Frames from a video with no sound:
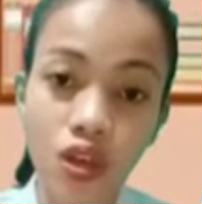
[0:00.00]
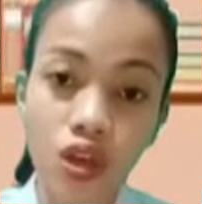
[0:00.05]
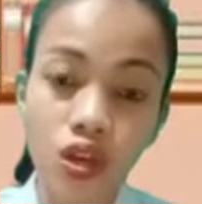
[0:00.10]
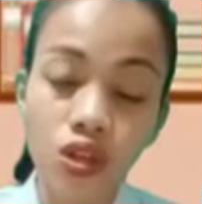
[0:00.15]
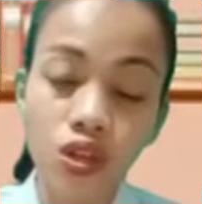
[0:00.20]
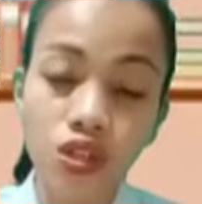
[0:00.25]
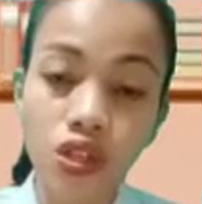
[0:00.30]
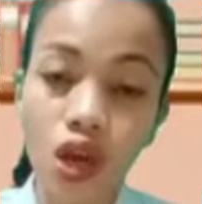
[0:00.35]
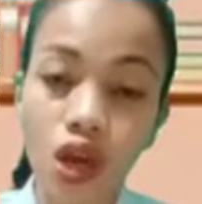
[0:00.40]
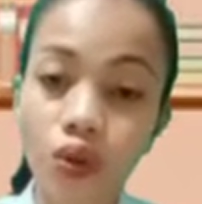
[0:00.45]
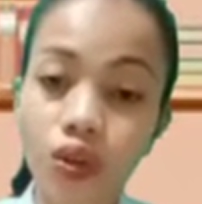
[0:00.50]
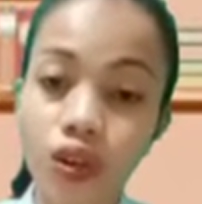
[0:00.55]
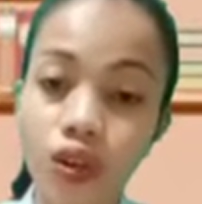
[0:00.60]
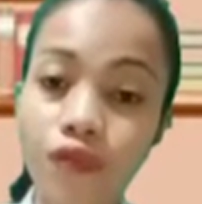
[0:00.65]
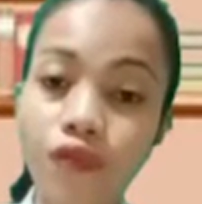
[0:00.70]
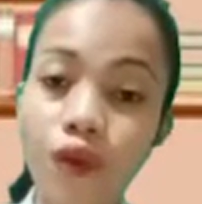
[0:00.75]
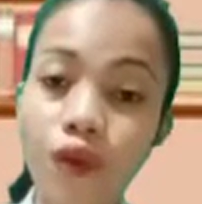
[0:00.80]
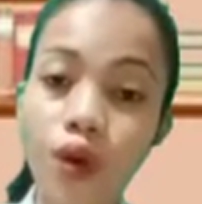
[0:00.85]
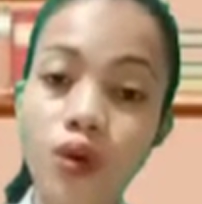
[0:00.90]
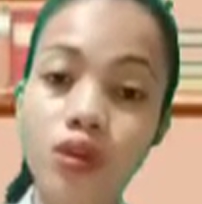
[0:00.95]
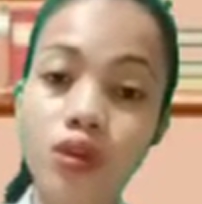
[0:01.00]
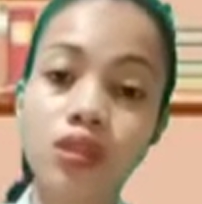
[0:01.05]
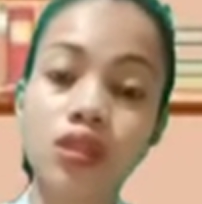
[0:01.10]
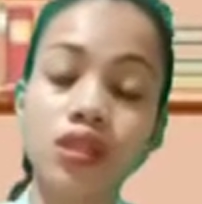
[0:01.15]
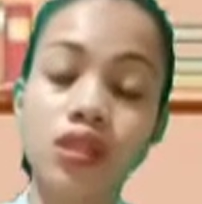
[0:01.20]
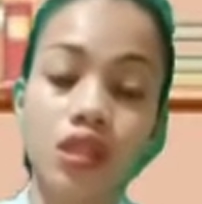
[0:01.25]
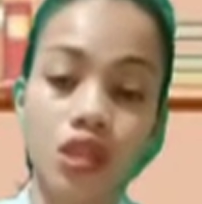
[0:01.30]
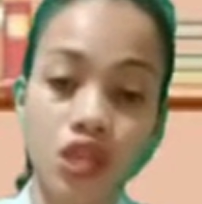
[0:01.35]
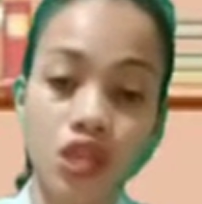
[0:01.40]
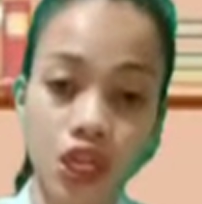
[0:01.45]
So the
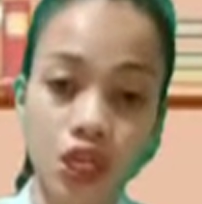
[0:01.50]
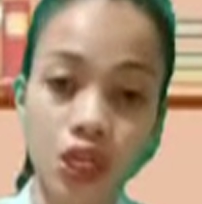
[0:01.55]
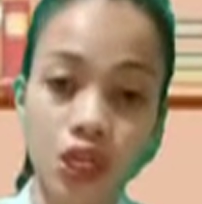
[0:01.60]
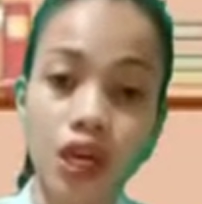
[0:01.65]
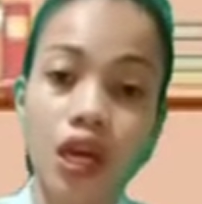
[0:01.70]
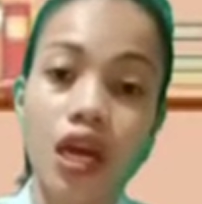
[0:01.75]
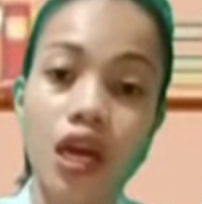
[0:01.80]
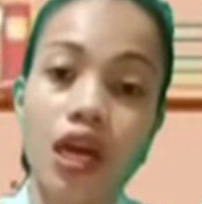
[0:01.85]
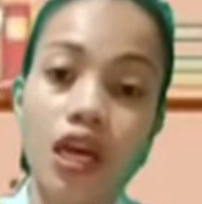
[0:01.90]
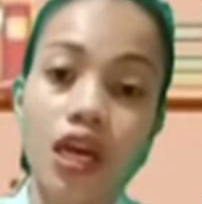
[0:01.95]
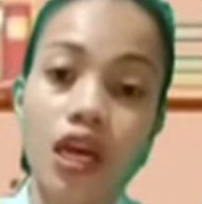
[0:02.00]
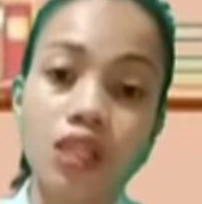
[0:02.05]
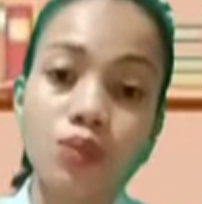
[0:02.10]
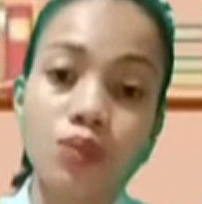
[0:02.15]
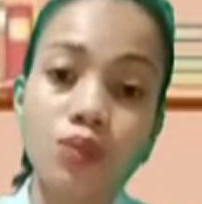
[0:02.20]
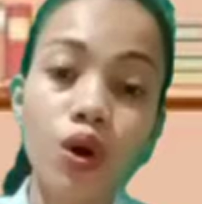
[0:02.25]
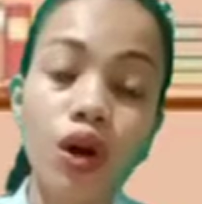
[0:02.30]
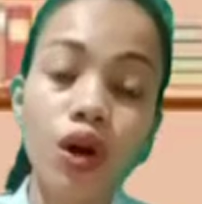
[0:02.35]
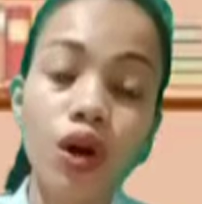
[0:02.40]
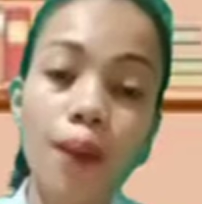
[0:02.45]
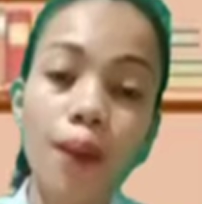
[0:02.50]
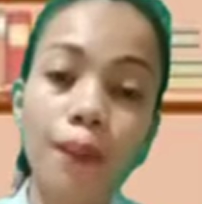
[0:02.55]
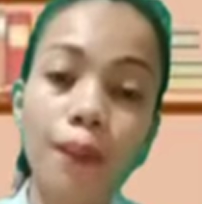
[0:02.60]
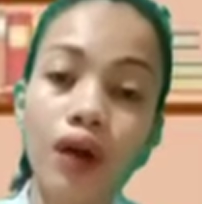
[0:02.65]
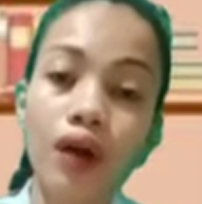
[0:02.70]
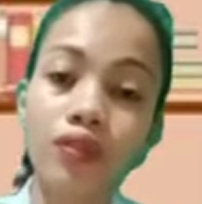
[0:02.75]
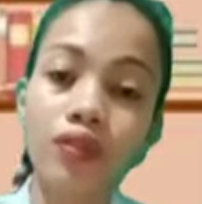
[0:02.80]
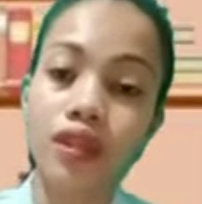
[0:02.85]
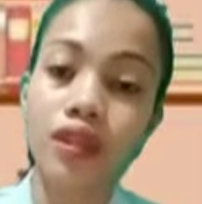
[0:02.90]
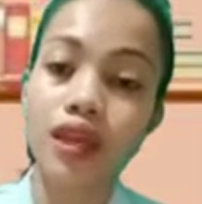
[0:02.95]
focus here is more
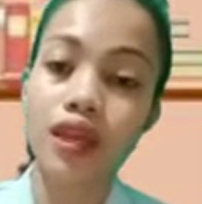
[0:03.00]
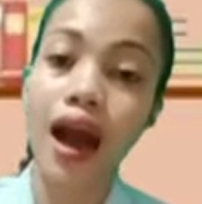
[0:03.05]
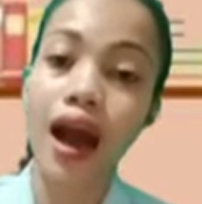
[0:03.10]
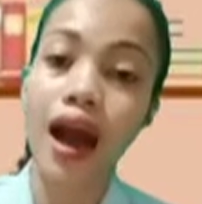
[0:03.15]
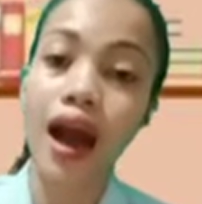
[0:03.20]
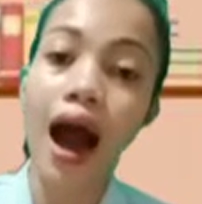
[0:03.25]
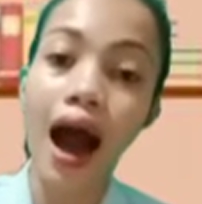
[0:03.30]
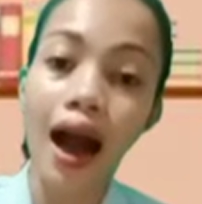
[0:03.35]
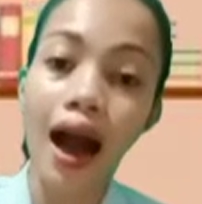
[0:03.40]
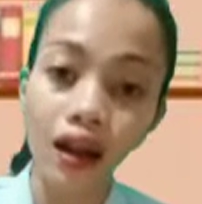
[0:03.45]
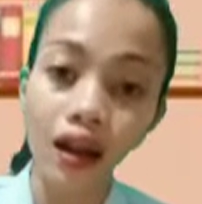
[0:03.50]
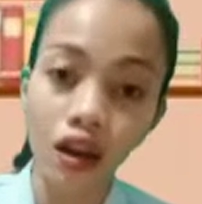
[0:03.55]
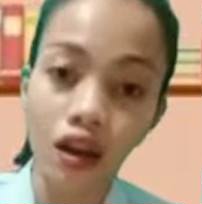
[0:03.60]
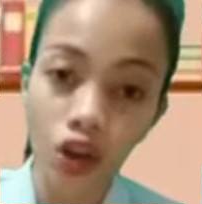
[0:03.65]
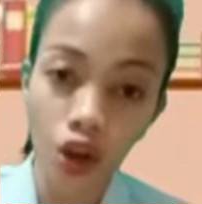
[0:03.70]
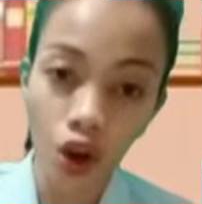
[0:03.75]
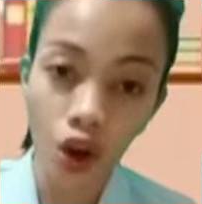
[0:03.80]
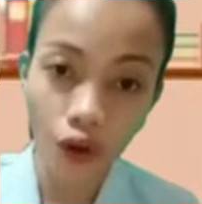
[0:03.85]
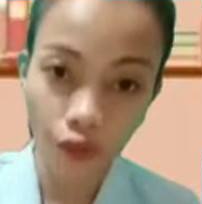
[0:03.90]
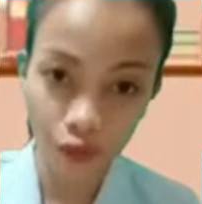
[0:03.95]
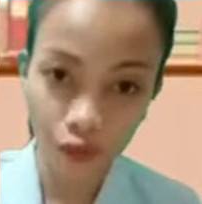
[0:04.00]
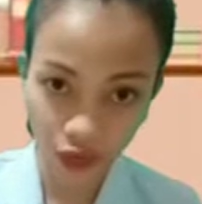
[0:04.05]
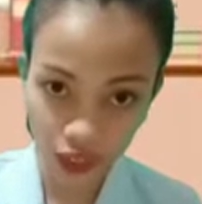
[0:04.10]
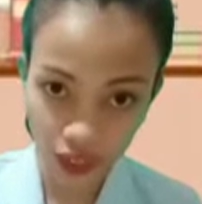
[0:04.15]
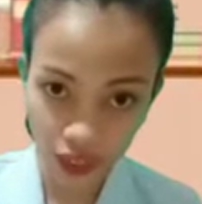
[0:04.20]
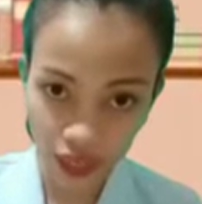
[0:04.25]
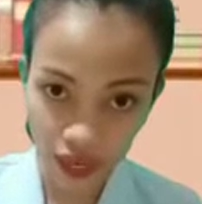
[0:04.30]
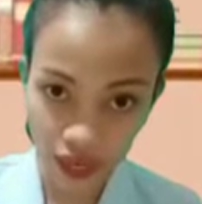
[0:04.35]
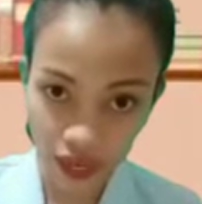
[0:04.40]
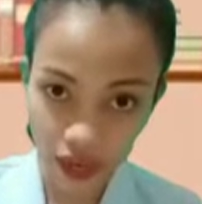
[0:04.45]
about the act of
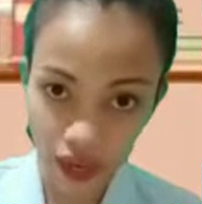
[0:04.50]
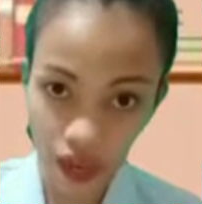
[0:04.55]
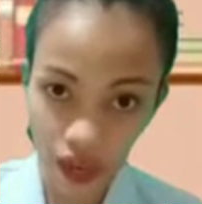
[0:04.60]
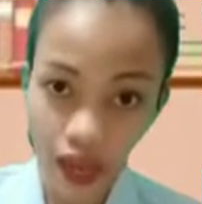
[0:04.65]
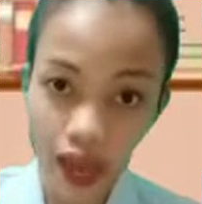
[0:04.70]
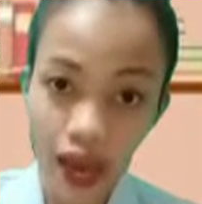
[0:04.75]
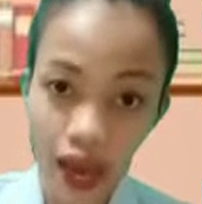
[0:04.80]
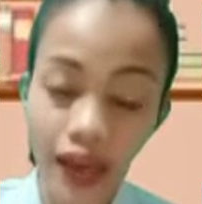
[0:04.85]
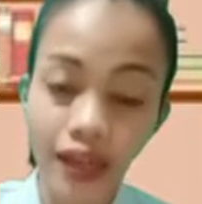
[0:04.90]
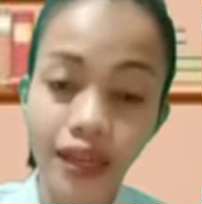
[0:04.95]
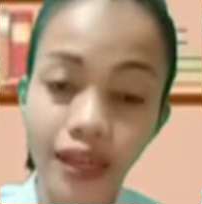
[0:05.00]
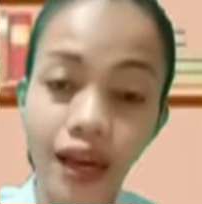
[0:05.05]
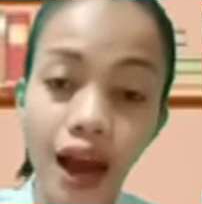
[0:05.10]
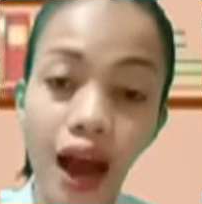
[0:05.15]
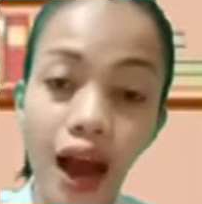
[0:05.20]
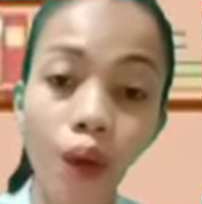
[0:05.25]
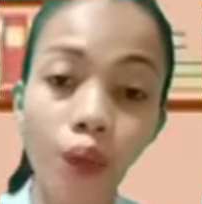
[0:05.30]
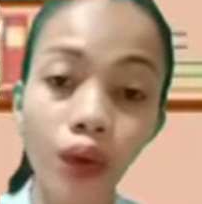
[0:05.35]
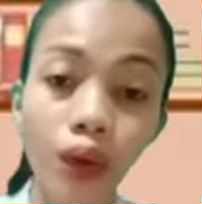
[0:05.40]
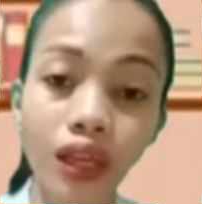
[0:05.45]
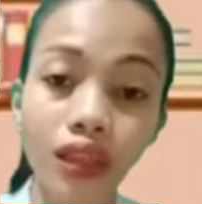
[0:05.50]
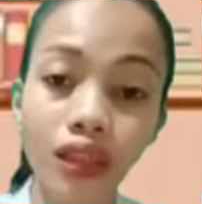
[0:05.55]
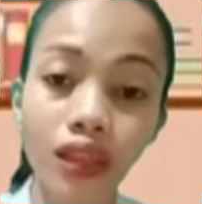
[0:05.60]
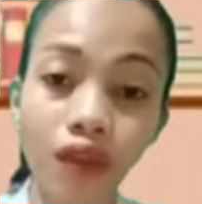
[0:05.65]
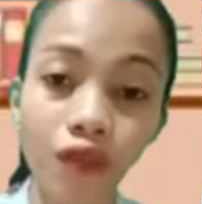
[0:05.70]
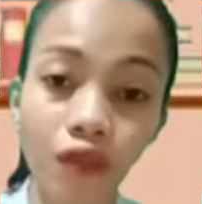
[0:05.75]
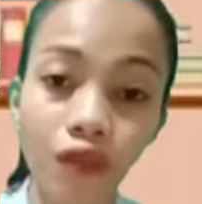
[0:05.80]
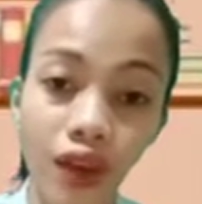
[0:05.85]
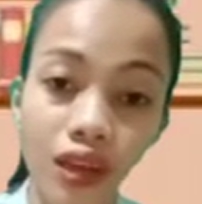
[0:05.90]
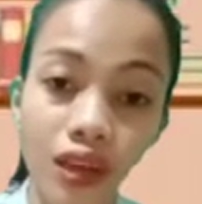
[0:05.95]
reading and how it
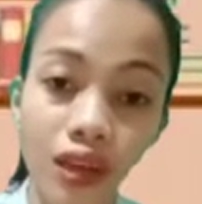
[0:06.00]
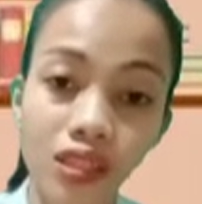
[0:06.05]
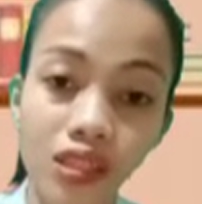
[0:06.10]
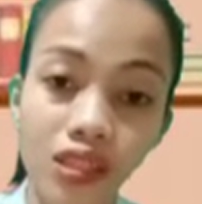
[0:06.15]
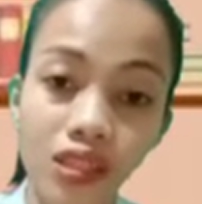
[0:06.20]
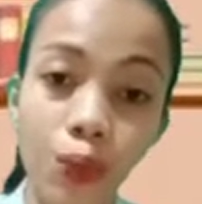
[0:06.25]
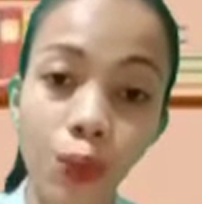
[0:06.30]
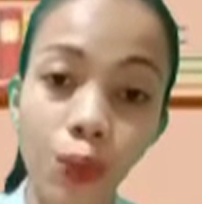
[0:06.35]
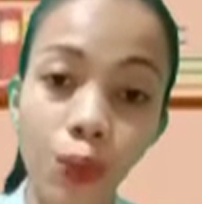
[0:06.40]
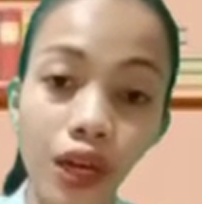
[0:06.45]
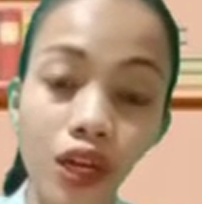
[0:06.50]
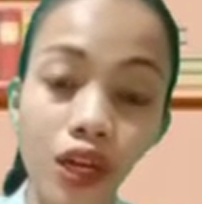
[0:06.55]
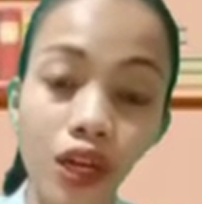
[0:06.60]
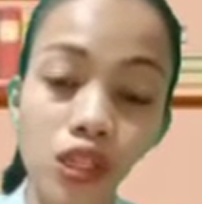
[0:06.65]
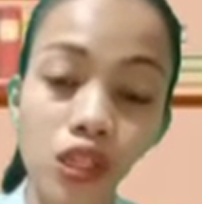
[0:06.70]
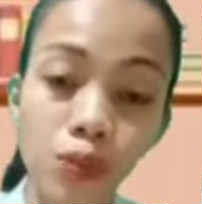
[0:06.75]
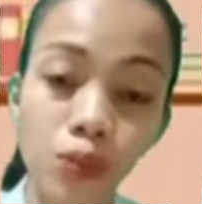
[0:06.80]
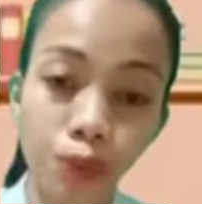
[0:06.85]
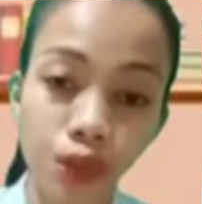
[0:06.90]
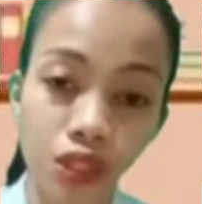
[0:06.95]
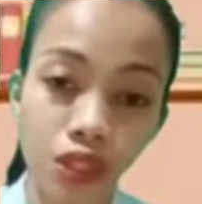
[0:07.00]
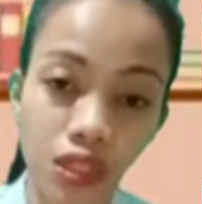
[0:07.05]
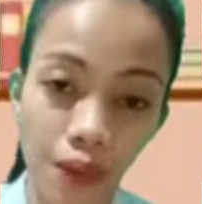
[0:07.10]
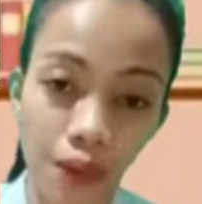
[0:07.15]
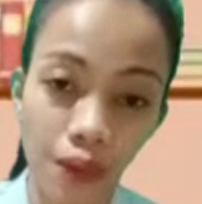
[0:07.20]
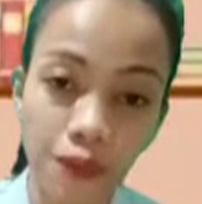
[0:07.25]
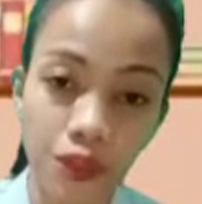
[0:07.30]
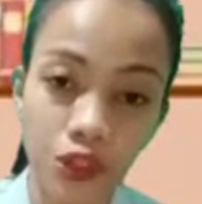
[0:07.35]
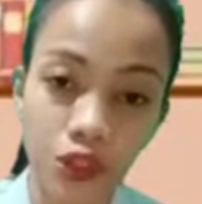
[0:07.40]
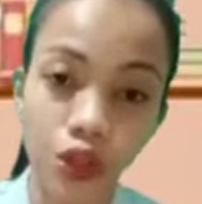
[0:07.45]
affects the reader's
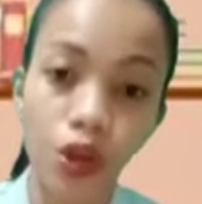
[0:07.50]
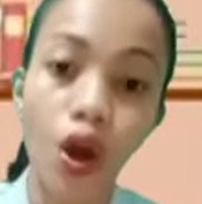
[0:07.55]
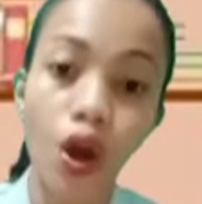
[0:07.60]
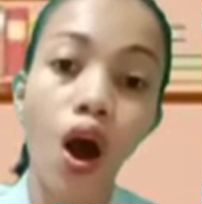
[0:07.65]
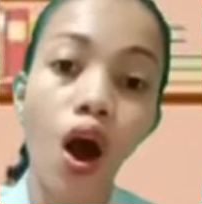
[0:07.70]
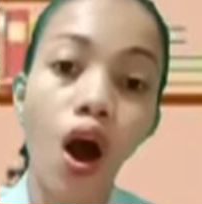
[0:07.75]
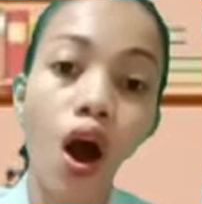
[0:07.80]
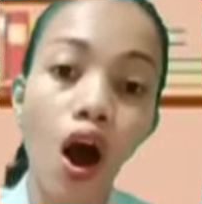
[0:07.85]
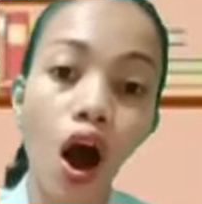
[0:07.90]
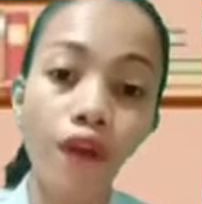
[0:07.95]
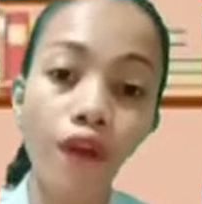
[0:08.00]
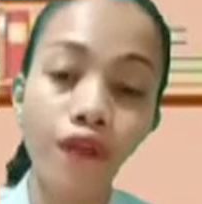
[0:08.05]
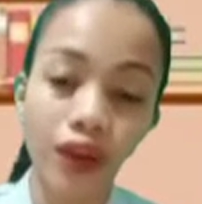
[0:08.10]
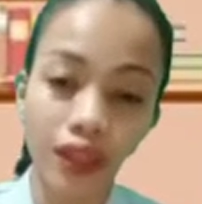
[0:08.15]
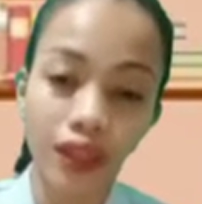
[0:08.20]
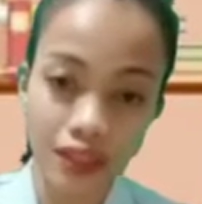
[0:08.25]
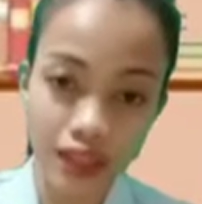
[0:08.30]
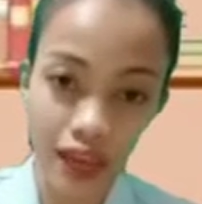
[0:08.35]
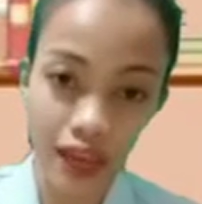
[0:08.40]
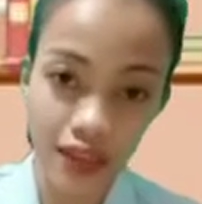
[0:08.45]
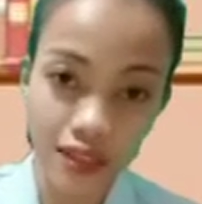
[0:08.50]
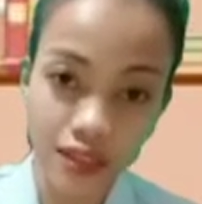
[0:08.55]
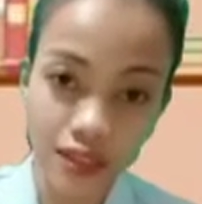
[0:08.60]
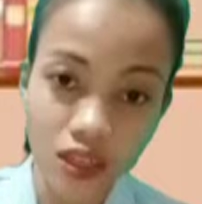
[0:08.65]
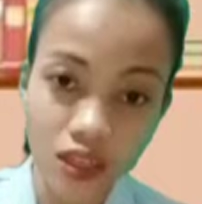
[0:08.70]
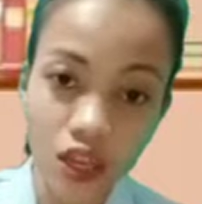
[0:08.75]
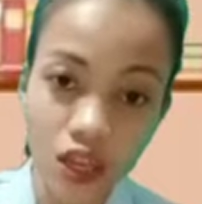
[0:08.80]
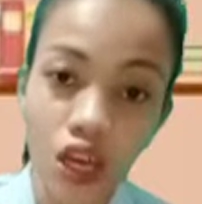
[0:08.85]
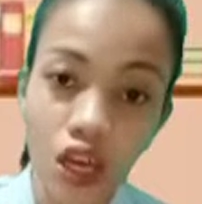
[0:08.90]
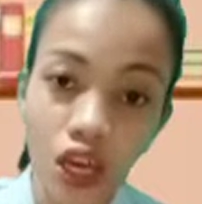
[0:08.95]
perception of a text.